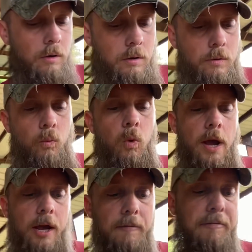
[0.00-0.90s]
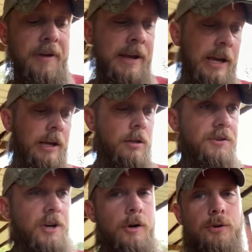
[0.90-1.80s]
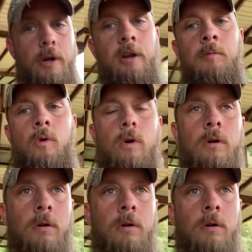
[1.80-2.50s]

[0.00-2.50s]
way of thinking in this country anymore,